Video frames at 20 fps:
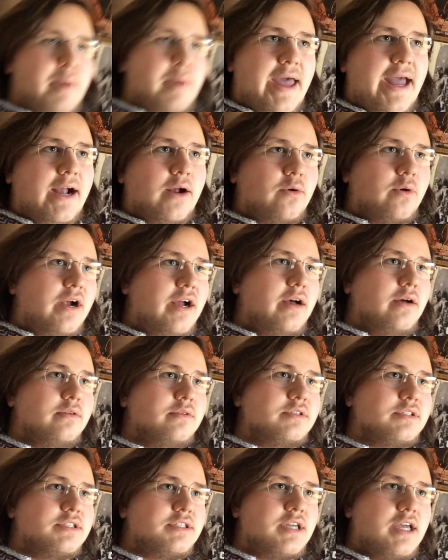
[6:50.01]

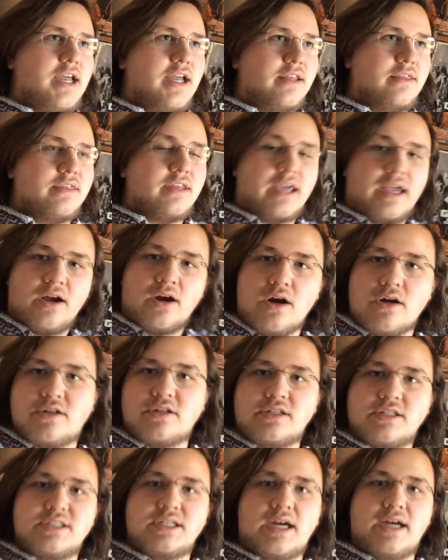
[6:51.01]
backgrounds and the
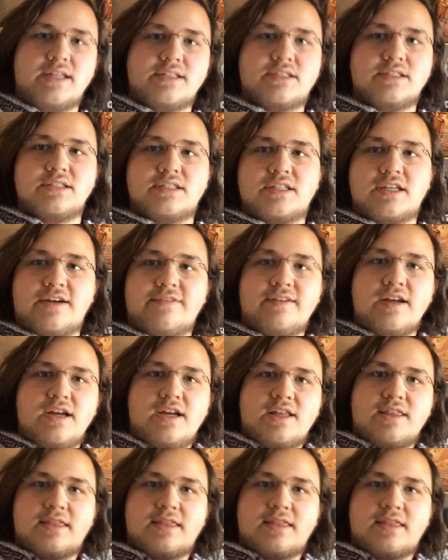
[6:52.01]
character designs and stuff